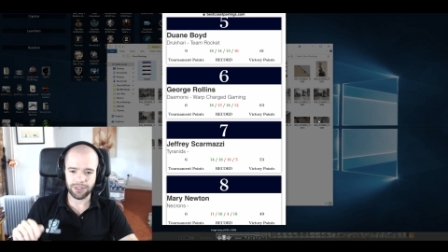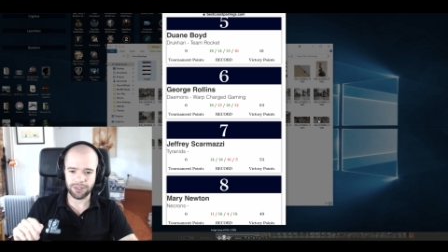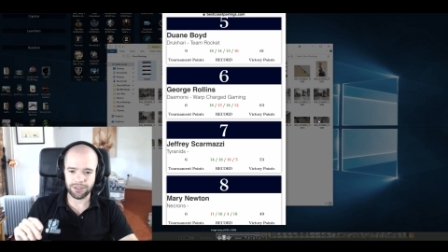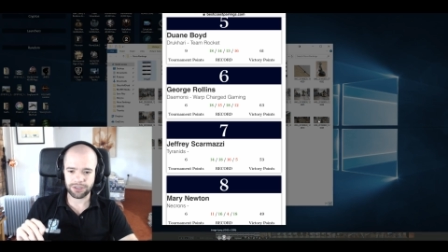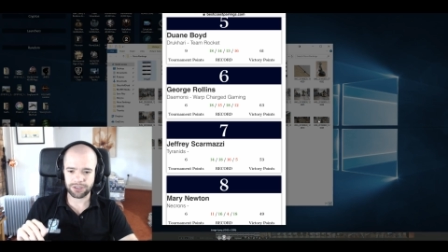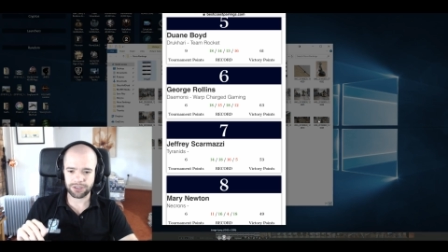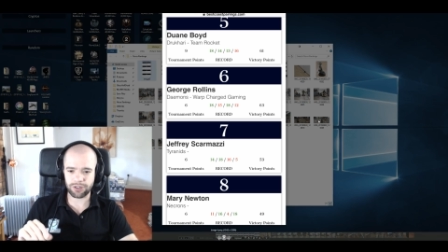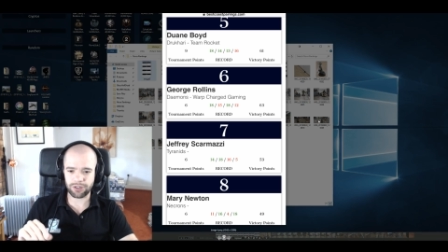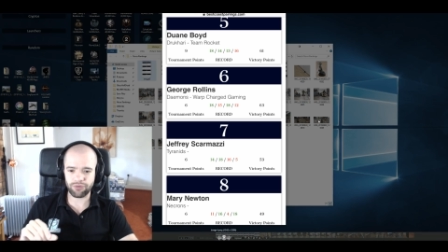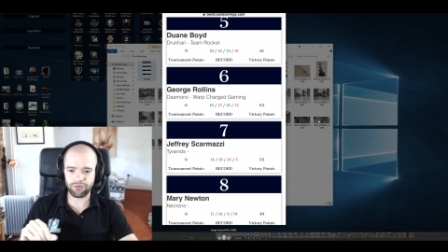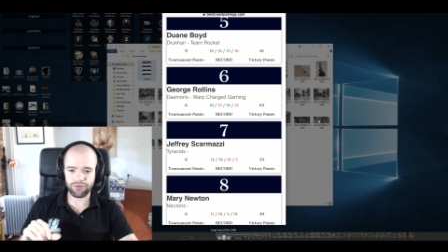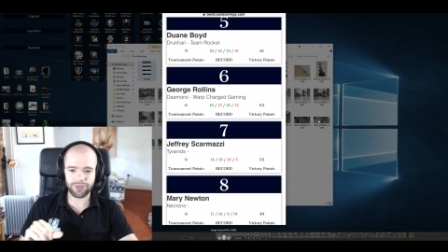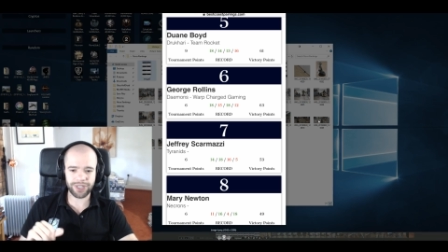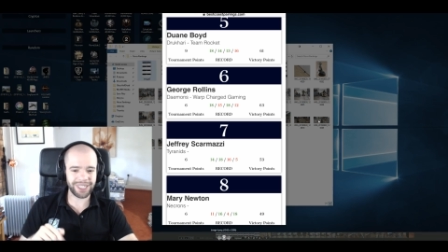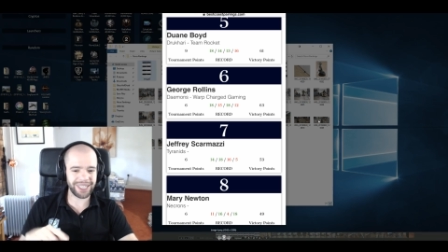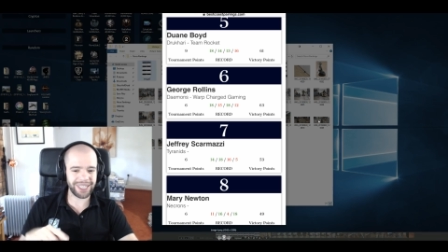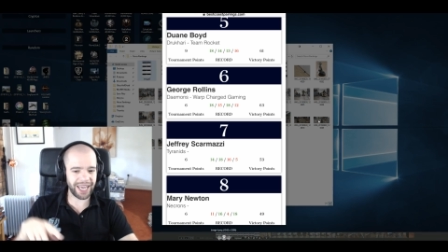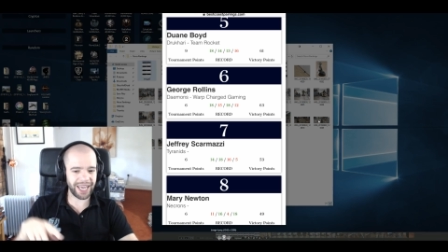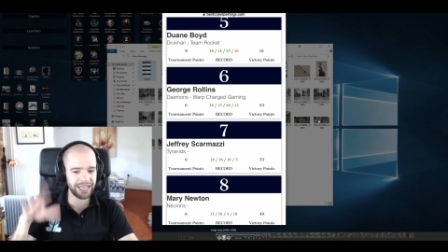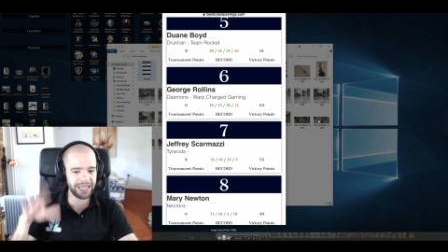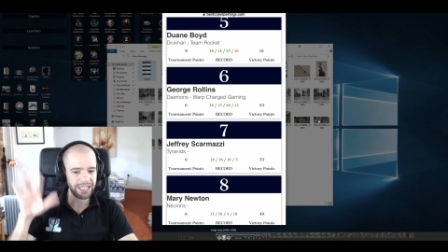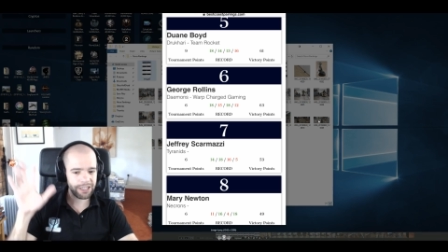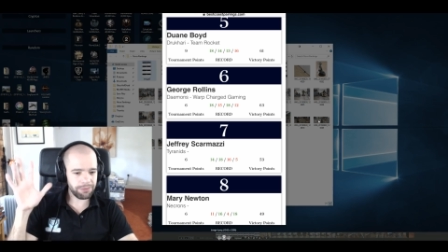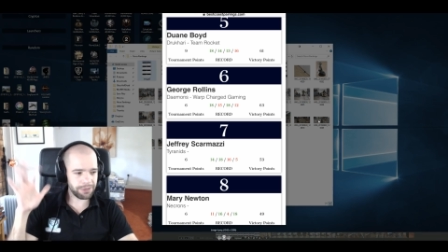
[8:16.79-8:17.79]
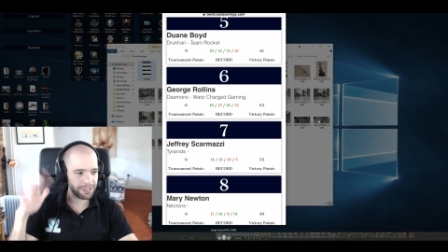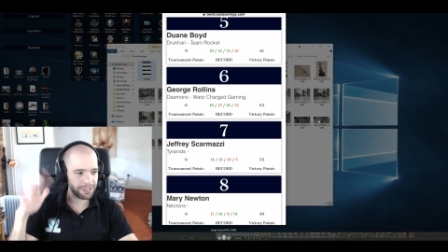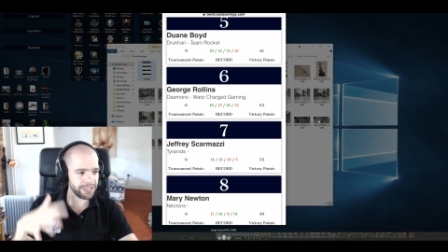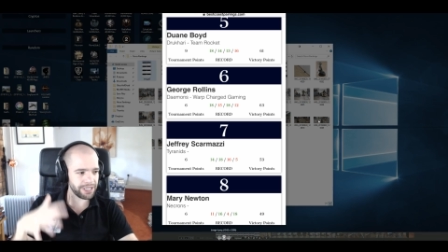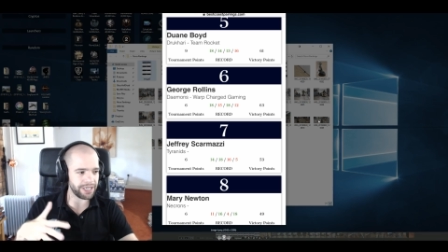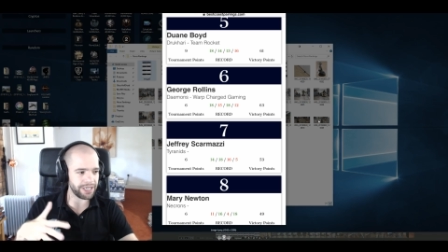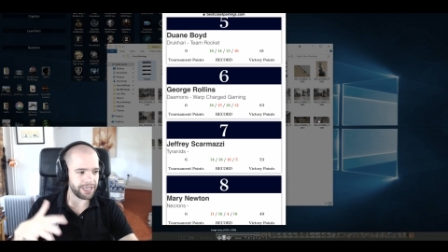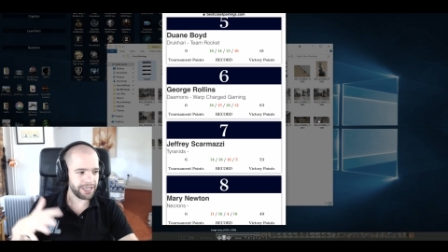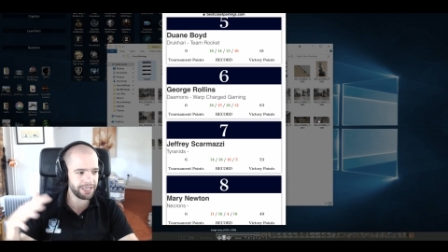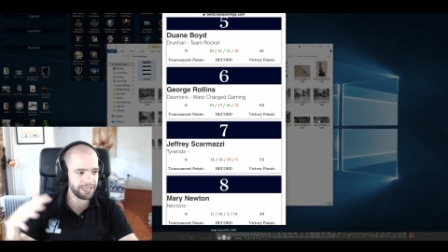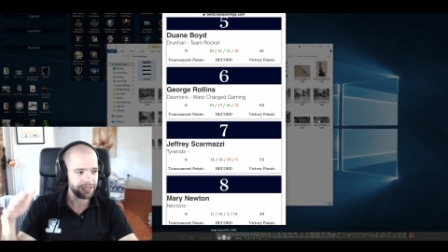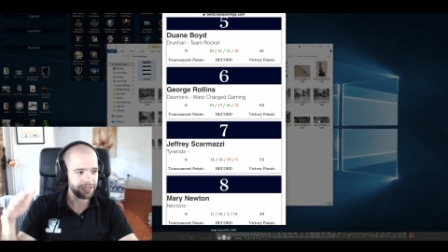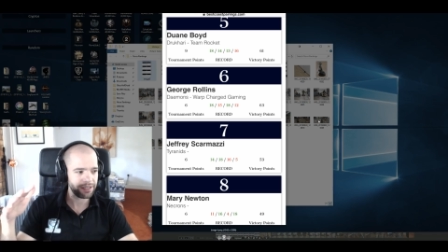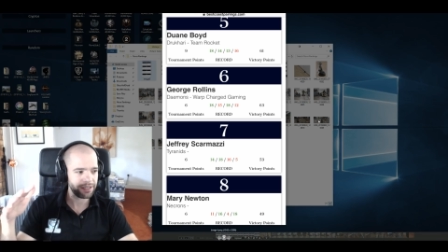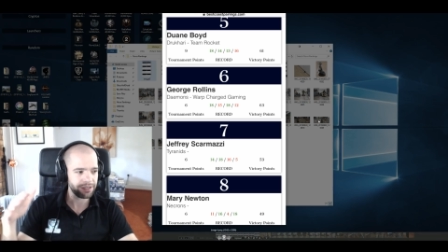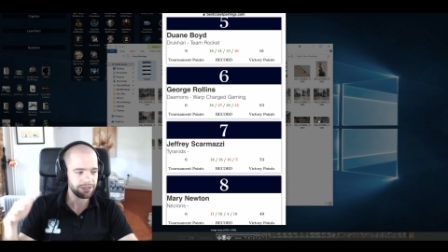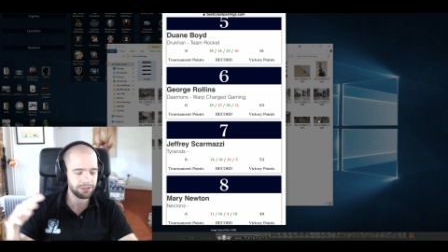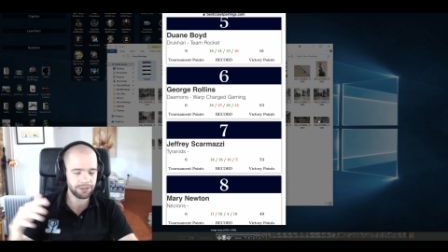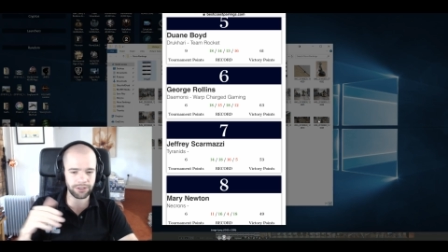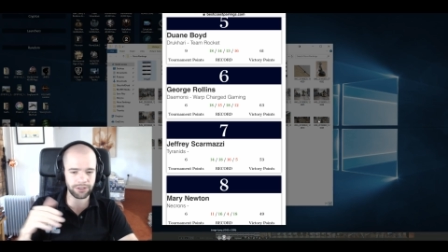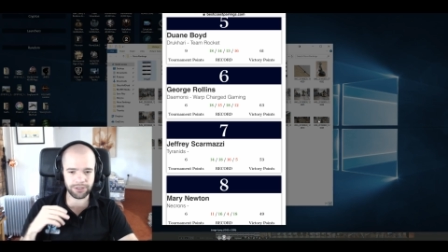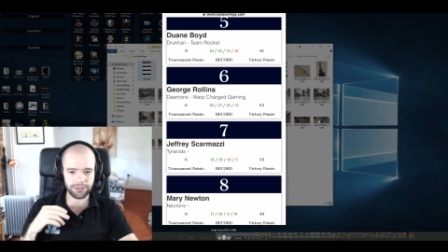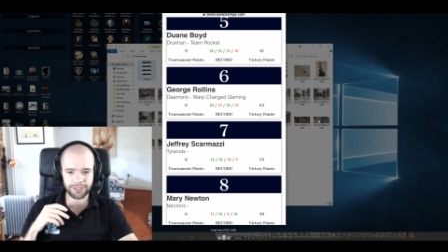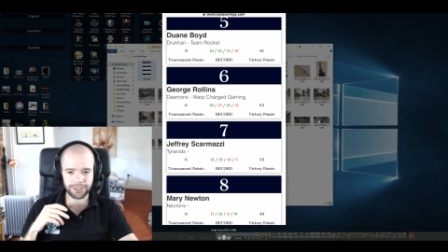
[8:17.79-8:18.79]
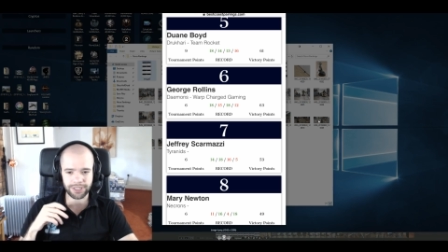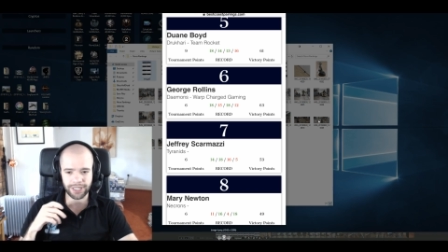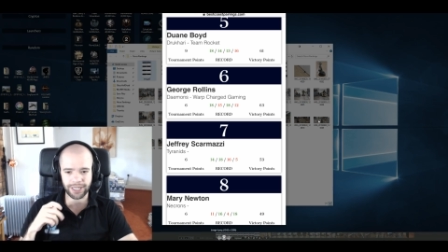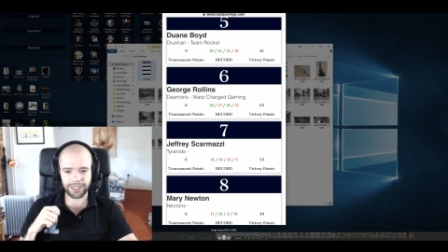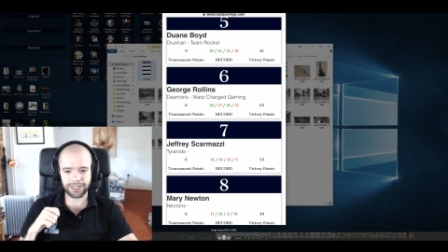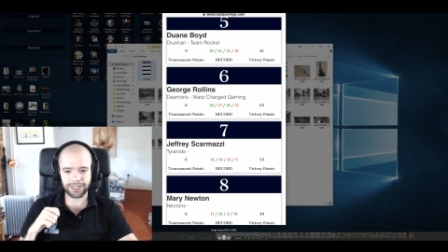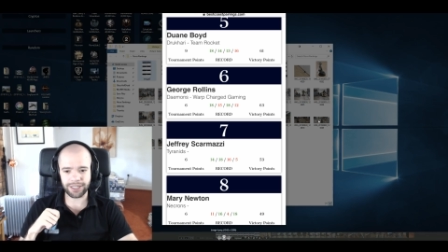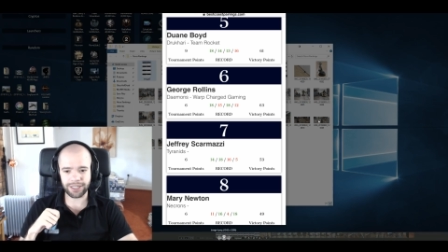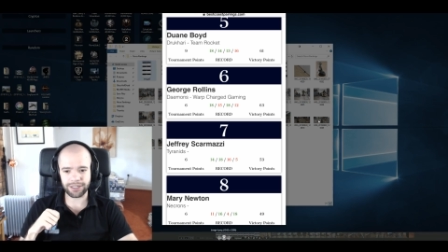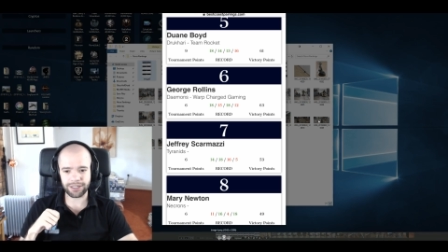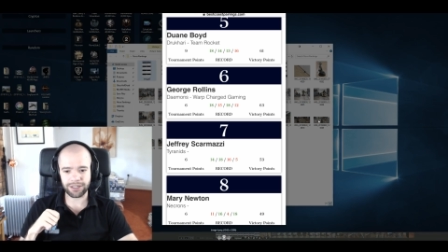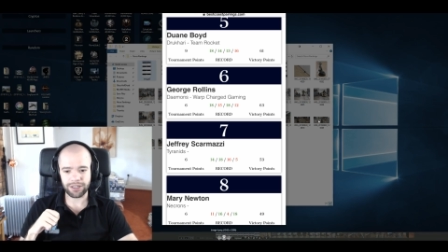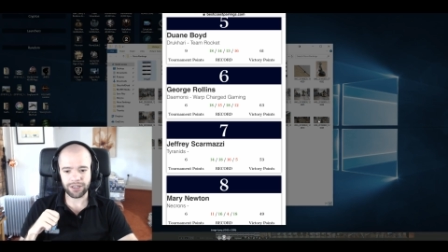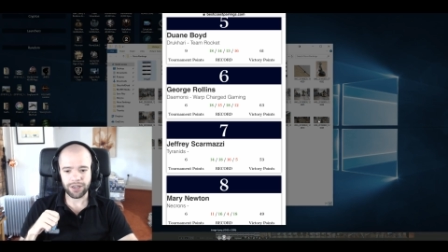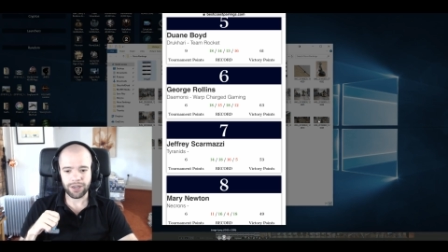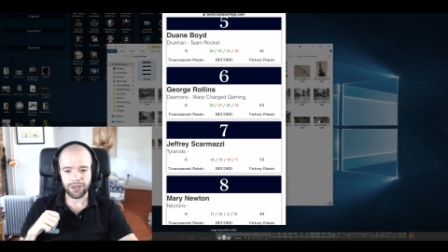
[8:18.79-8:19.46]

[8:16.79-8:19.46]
So really, anybody here could take it.